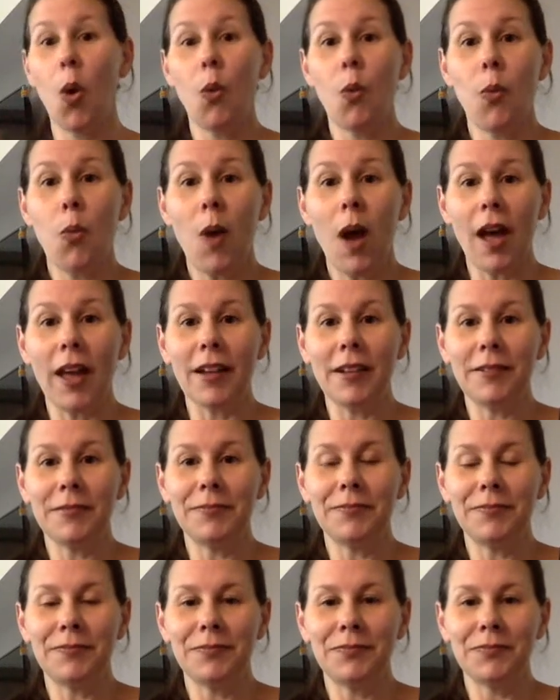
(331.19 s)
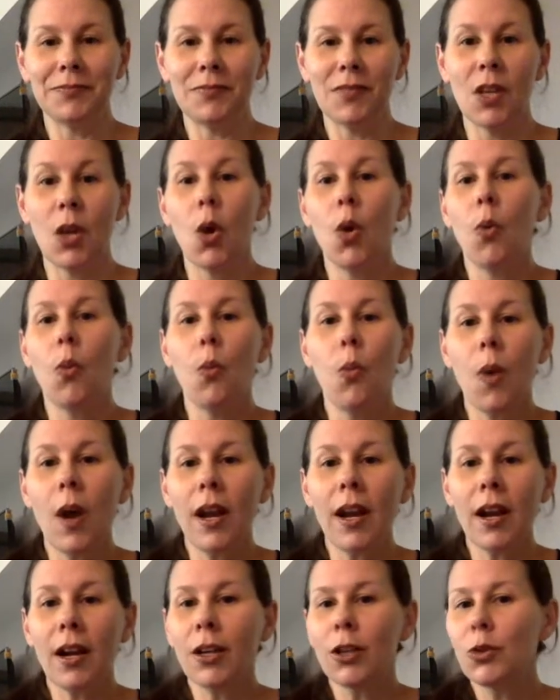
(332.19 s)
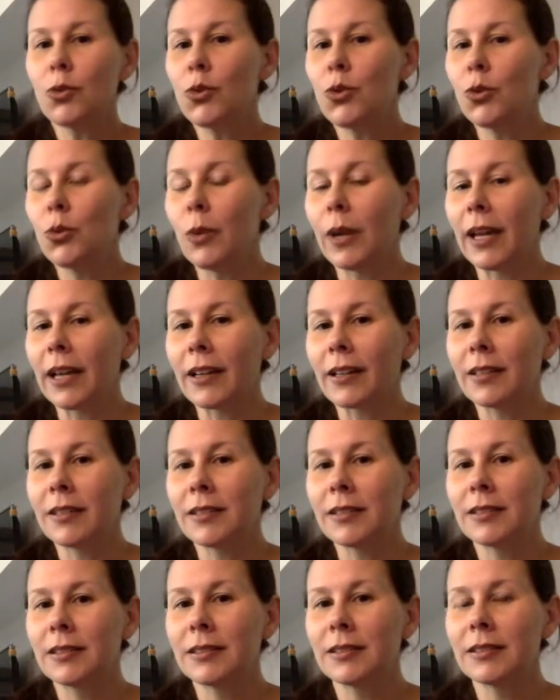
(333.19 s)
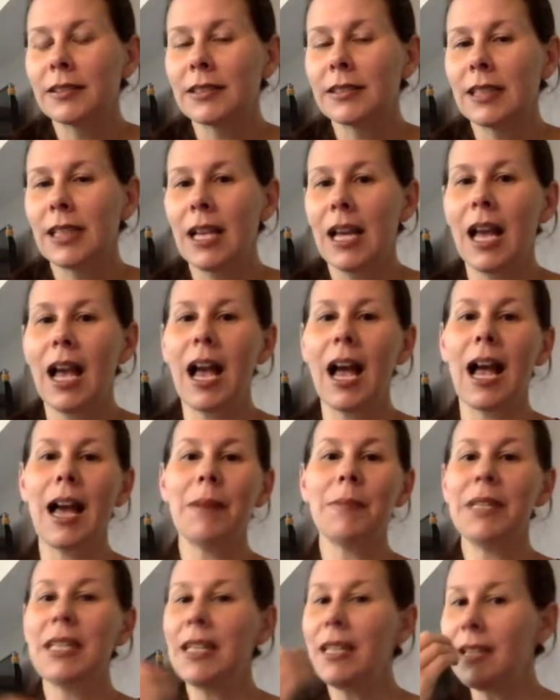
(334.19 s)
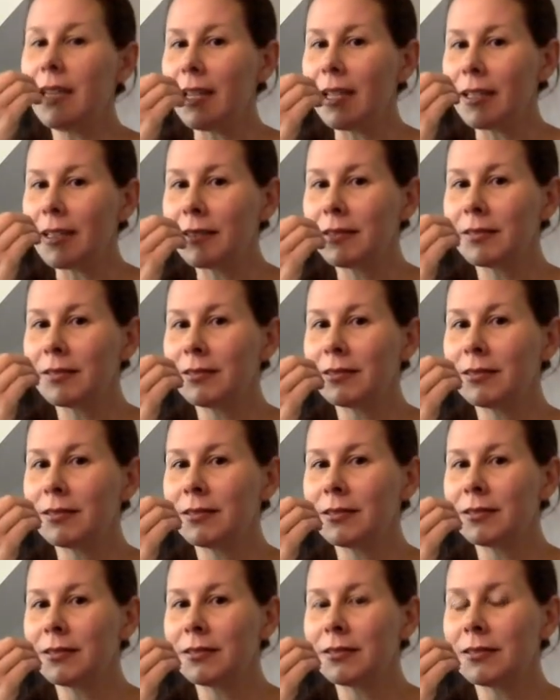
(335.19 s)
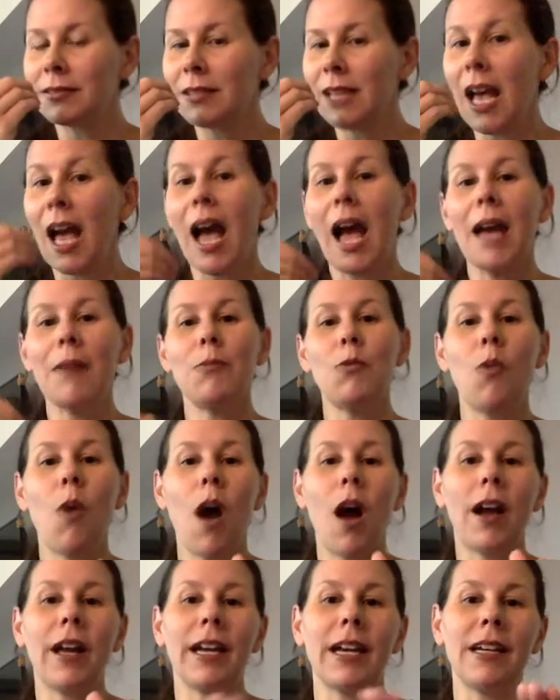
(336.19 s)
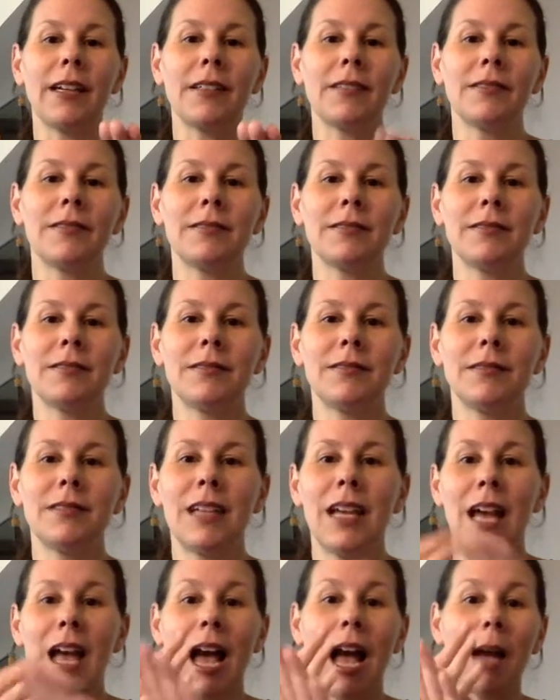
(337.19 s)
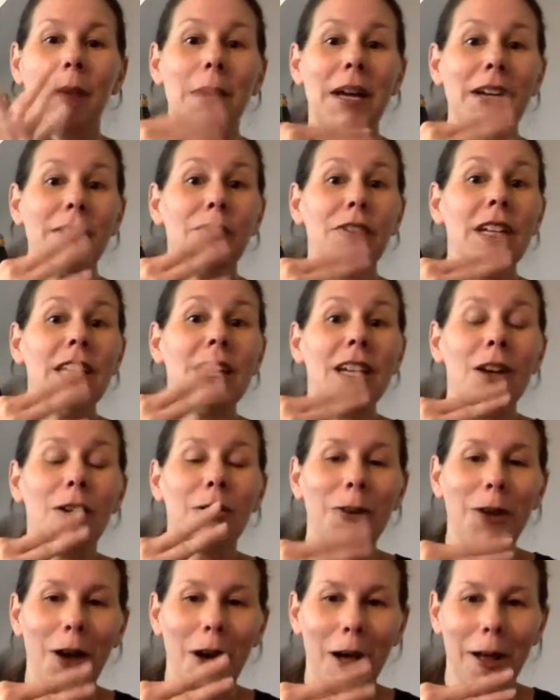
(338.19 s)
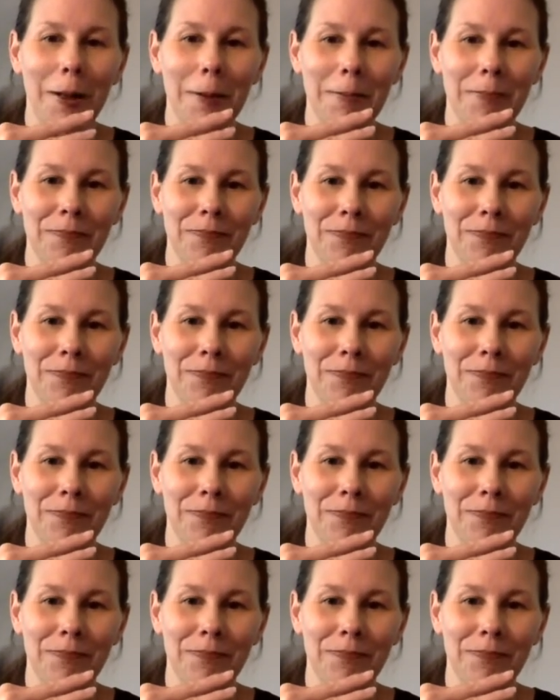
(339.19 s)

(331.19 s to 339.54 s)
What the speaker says: What are you doing? I'm eating. I'm walking. I'm on a video call.